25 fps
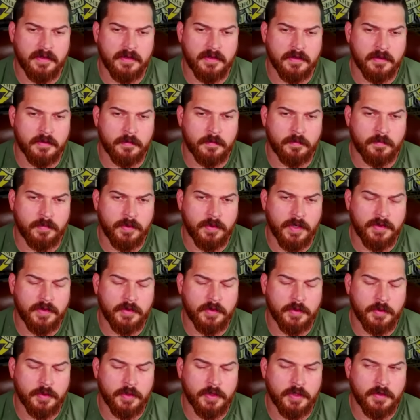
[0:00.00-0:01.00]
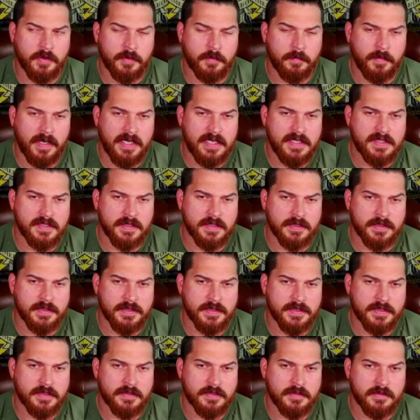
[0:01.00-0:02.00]
by the Brotherhood of the
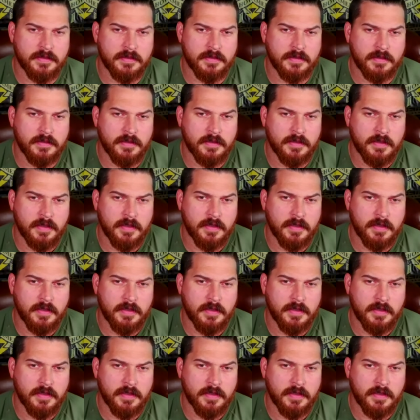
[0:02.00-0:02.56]
Masons.